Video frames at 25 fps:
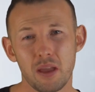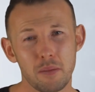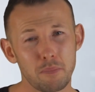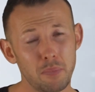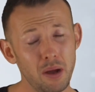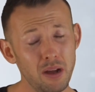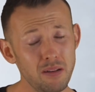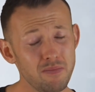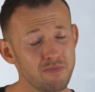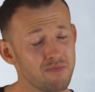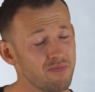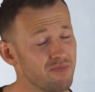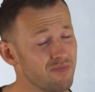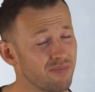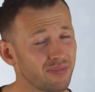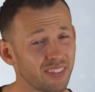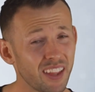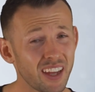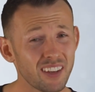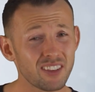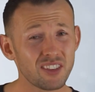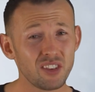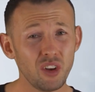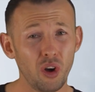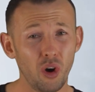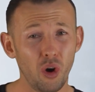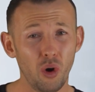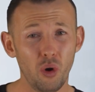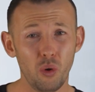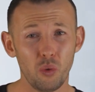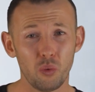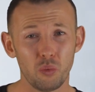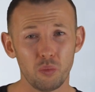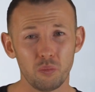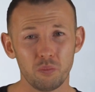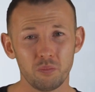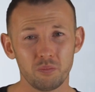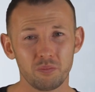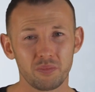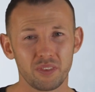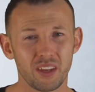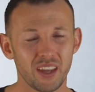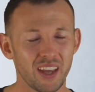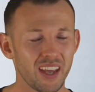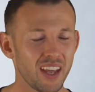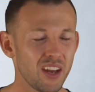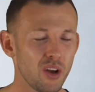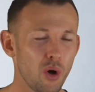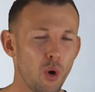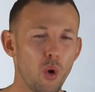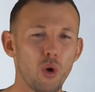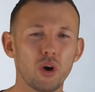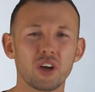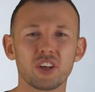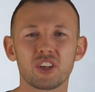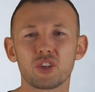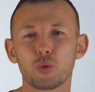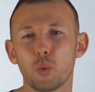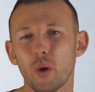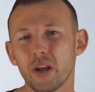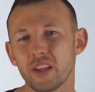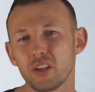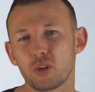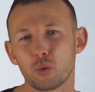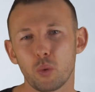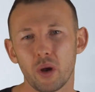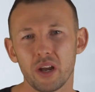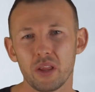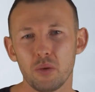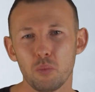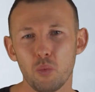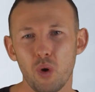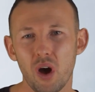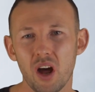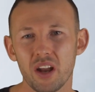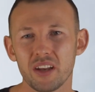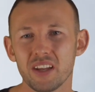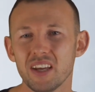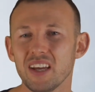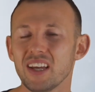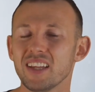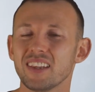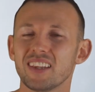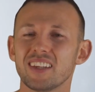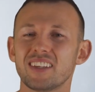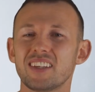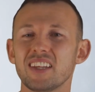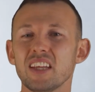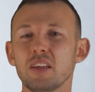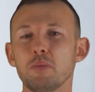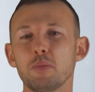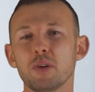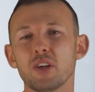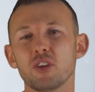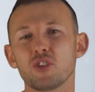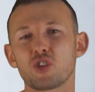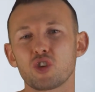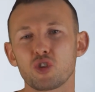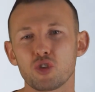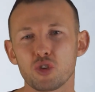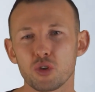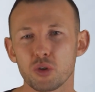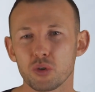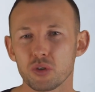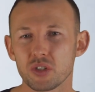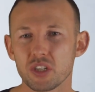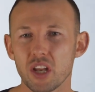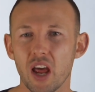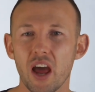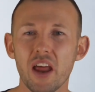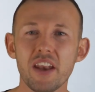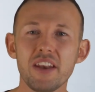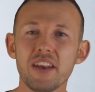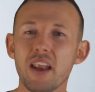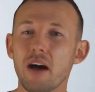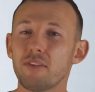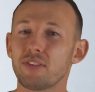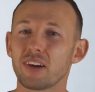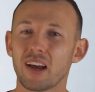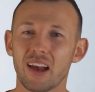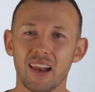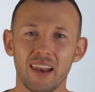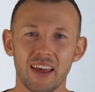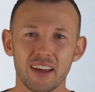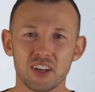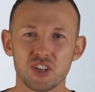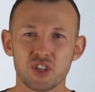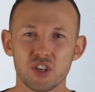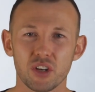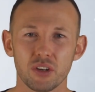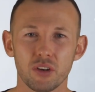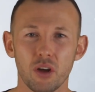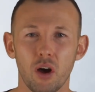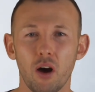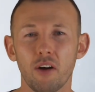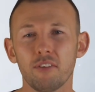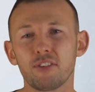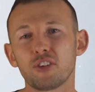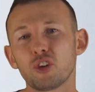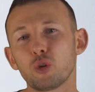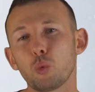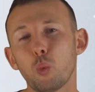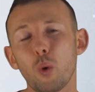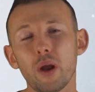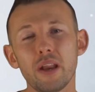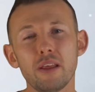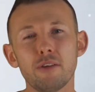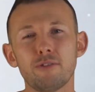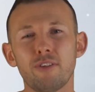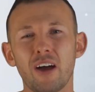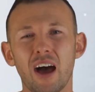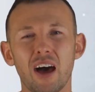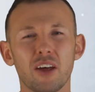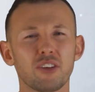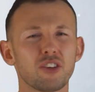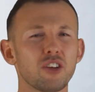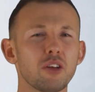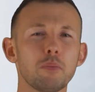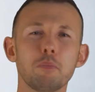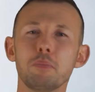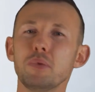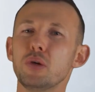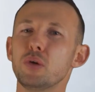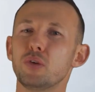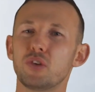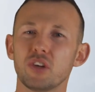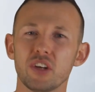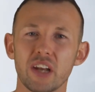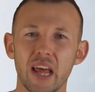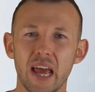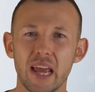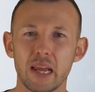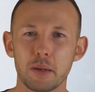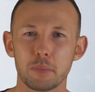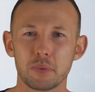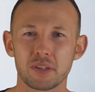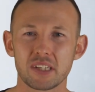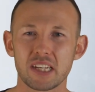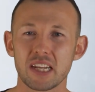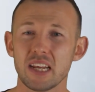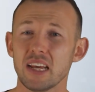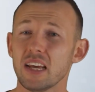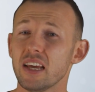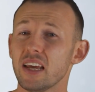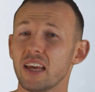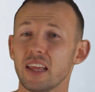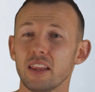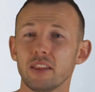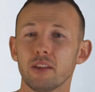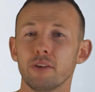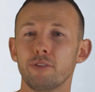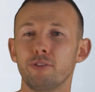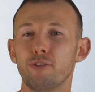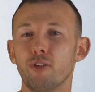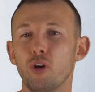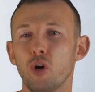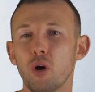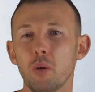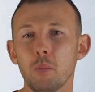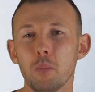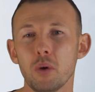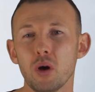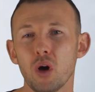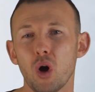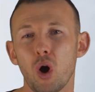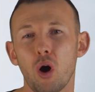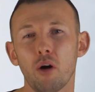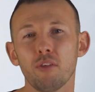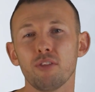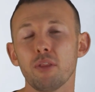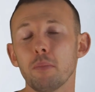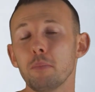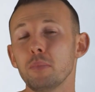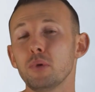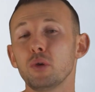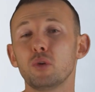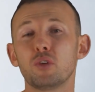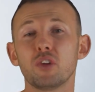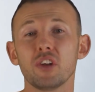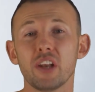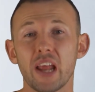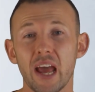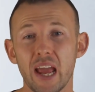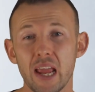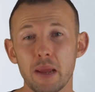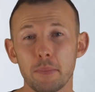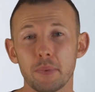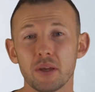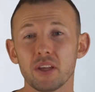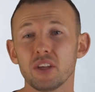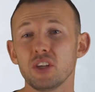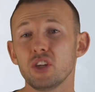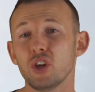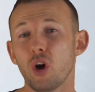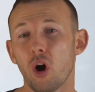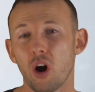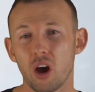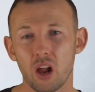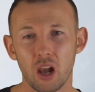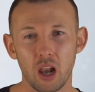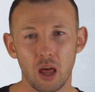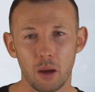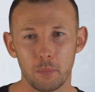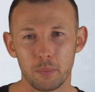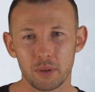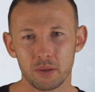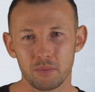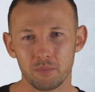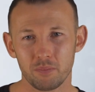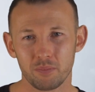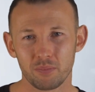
But that's not all. In August 2021, the team introduced another collection of 20,000 mutant apes in the form of the Mutant Ape Yacht Club.